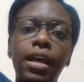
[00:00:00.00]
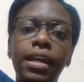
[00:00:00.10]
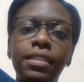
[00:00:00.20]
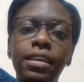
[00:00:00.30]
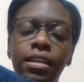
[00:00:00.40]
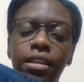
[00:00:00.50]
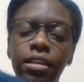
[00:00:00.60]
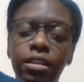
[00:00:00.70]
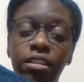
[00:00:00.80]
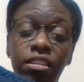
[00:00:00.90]
And
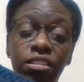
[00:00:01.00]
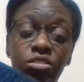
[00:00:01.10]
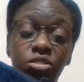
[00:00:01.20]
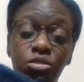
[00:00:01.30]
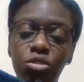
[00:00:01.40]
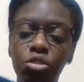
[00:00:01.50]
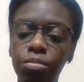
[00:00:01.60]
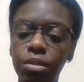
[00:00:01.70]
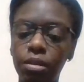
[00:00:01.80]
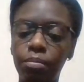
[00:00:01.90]
then you do
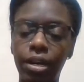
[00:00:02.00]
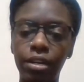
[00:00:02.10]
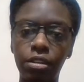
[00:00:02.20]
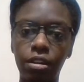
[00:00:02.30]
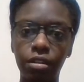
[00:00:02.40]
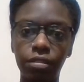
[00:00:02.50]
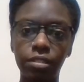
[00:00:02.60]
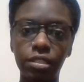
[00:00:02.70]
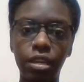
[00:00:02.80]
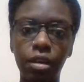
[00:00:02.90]
tubular
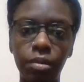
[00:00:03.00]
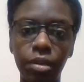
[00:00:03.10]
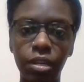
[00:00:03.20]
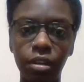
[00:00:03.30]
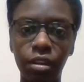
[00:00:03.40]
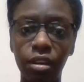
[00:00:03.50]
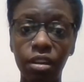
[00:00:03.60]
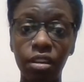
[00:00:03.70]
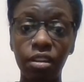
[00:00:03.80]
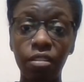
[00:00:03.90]
bind-offs up here
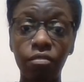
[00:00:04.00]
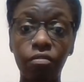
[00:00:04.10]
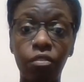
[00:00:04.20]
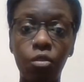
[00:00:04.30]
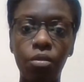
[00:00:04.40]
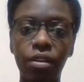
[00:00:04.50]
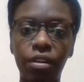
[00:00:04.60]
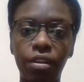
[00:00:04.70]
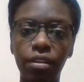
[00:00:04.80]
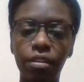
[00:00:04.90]

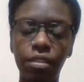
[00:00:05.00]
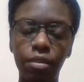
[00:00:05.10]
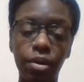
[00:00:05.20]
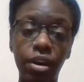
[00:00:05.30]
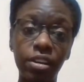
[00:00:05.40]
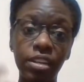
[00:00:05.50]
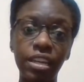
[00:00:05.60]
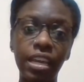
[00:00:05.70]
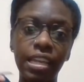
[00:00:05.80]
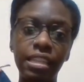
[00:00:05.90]
for the
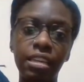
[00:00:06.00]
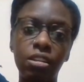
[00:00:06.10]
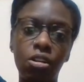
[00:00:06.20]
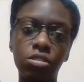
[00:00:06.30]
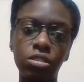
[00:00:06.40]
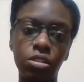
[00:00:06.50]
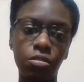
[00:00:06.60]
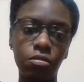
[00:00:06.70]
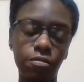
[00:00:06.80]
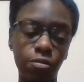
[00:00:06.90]
body, and then
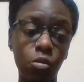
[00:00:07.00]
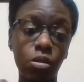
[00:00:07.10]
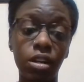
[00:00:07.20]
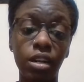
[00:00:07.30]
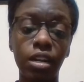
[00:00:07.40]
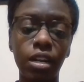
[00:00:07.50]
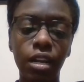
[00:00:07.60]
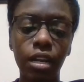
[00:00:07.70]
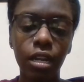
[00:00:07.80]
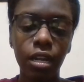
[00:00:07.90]
also for
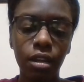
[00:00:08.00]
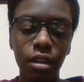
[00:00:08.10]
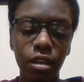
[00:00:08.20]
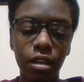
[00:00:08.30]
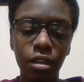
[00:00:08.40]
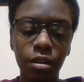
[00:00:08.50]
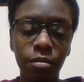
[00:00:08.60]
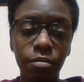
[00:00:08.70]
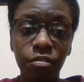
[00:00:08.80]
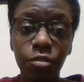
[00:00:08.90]

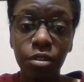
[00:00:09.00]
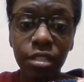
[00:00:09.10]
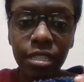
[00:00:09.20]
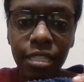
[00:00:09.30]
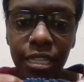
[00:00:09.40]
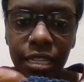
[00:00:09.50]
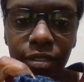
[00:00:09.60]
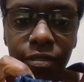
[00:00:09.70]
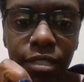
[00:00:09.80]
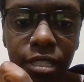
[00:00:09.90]
the
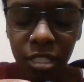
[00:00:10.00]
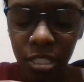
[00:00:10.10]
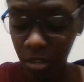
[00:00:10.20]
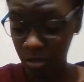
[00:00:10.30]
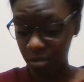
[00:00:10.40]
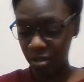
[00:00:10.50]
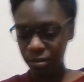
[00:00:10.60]
sleeves. So